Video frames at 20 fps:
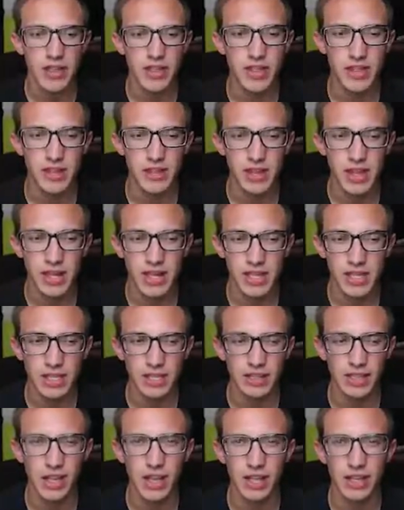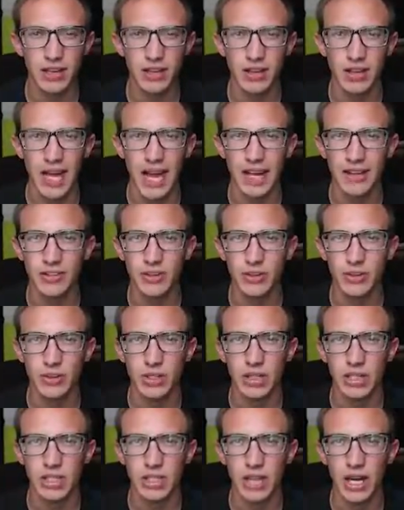think like last
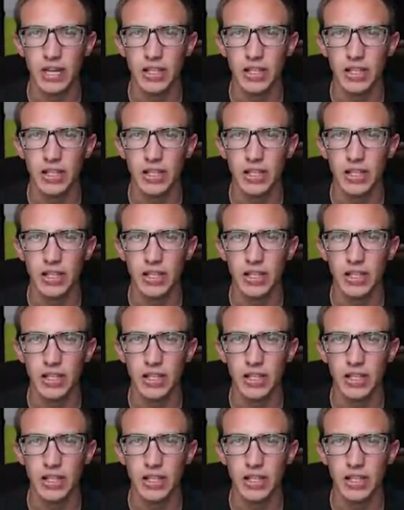week.